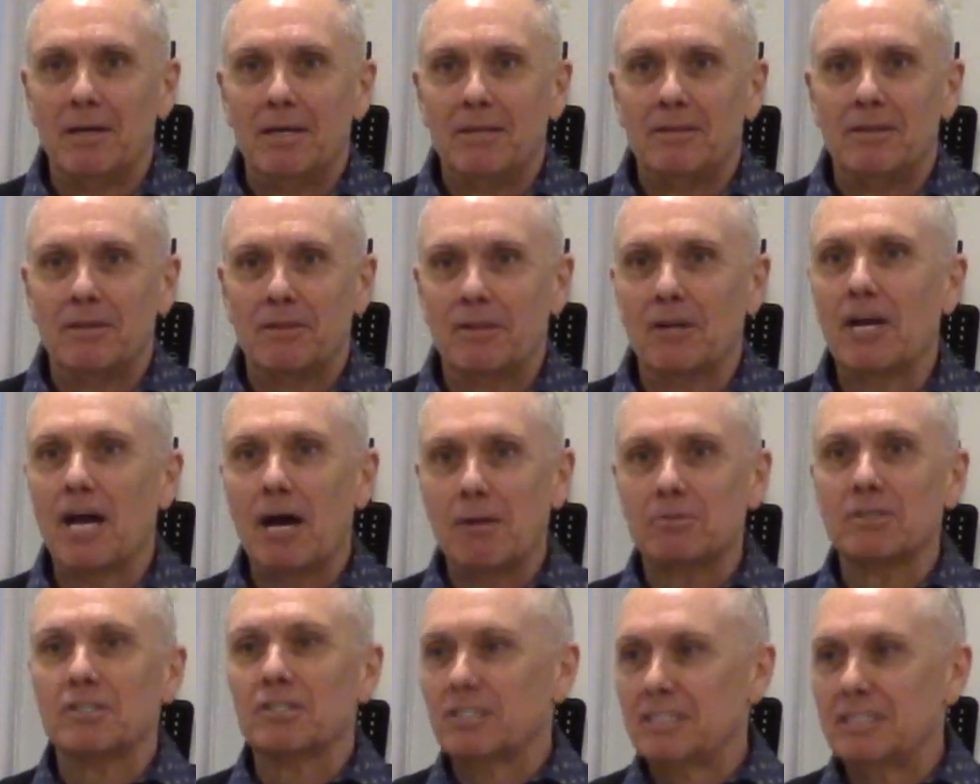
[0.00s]
There
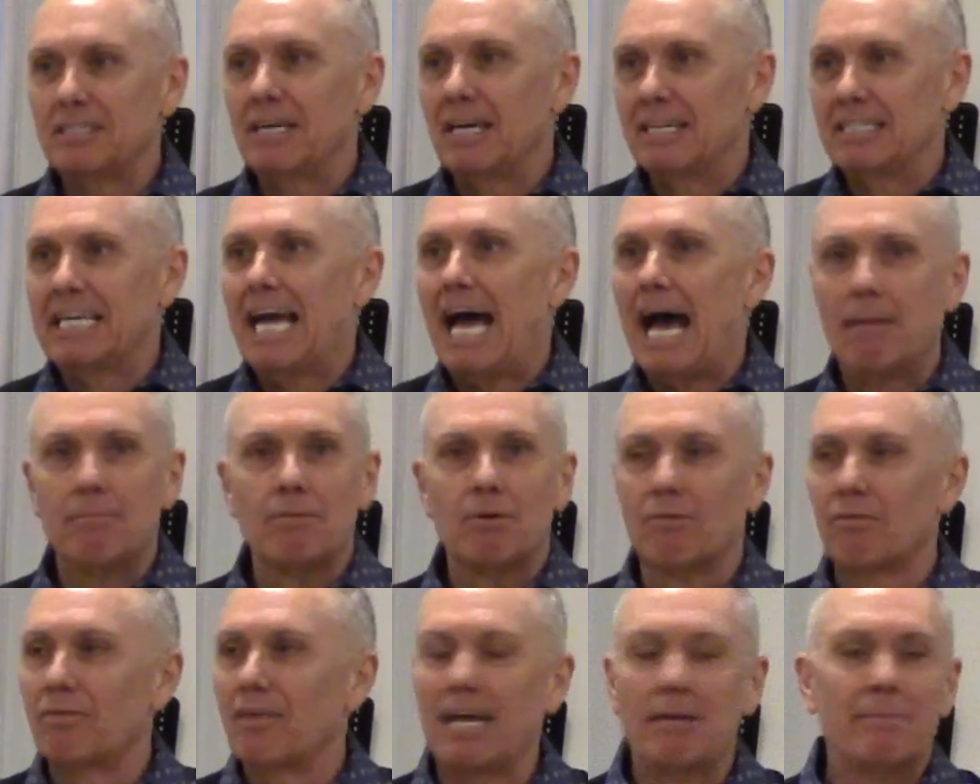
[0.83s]
comes a time
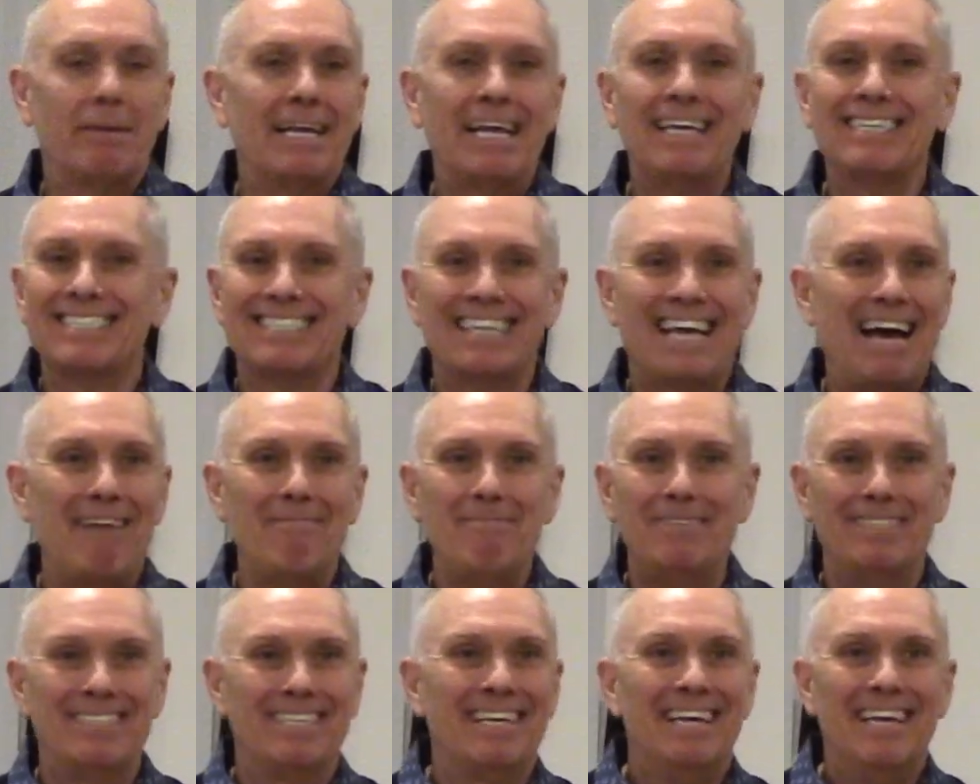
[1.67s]
you'll think, man, I've
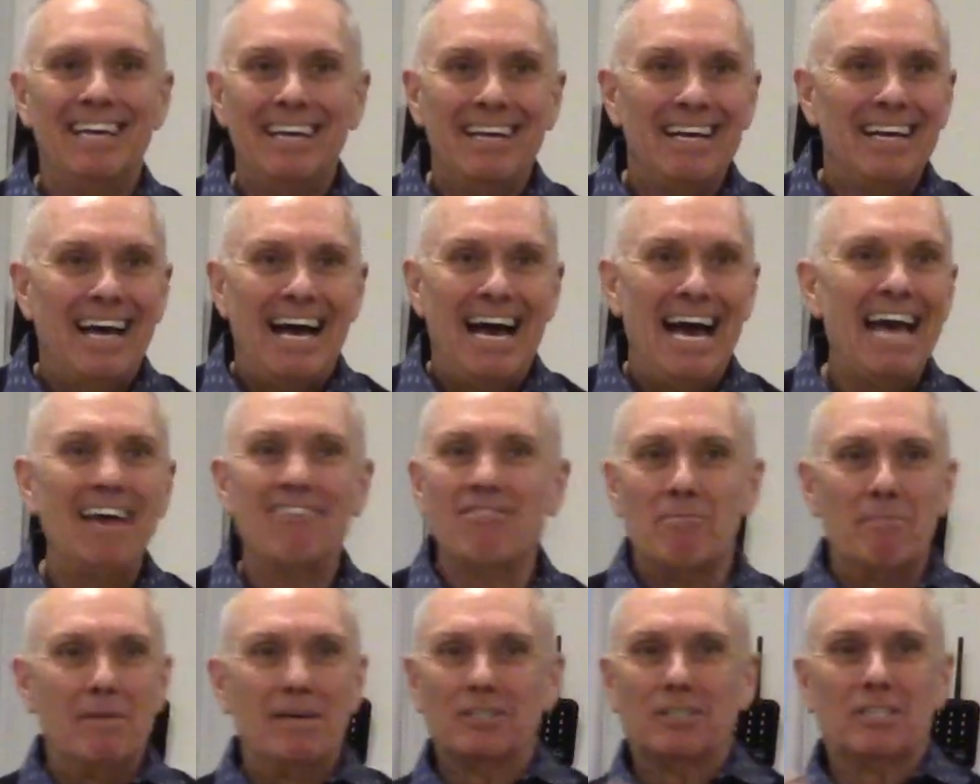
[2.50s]
been, I
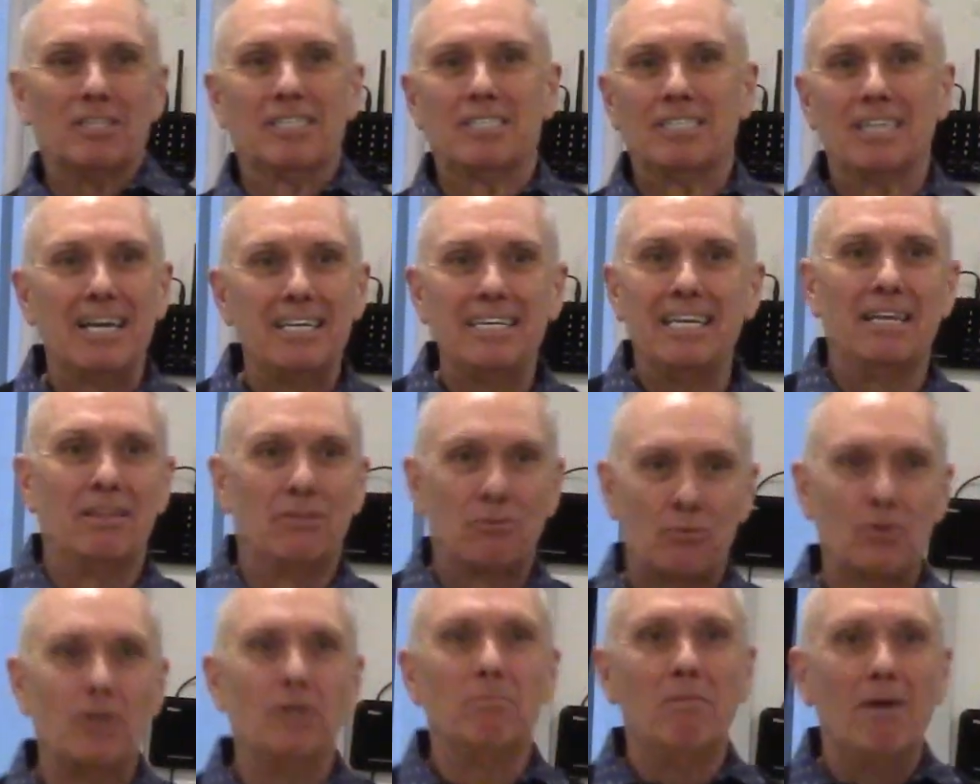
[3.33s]
haven't missed a Sunday
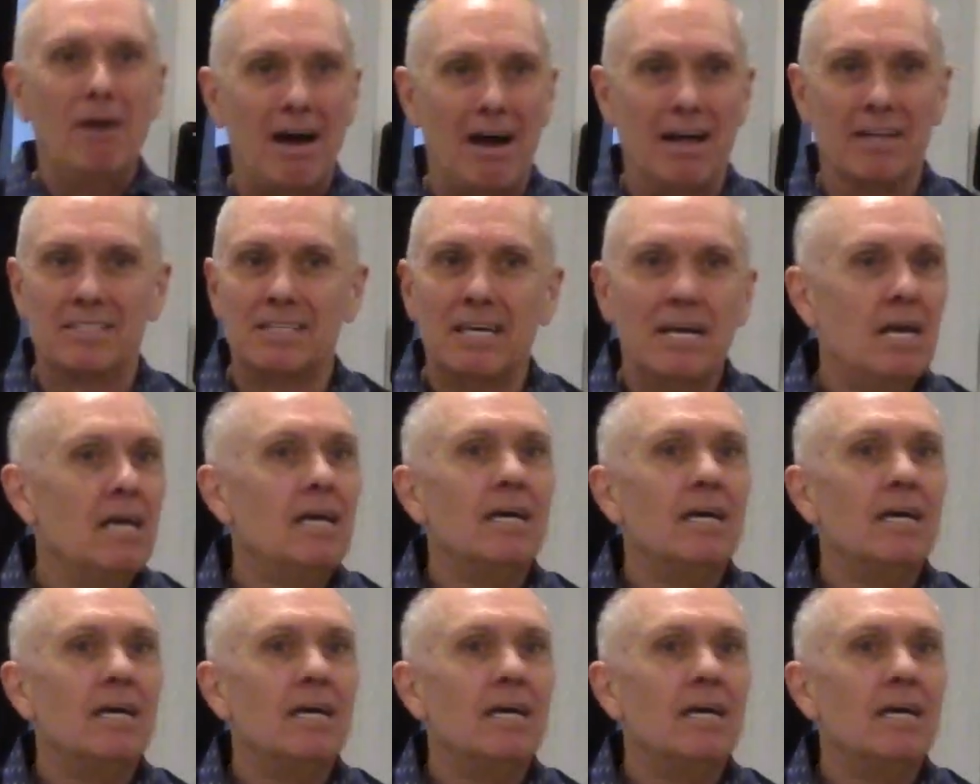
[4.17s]
in three months.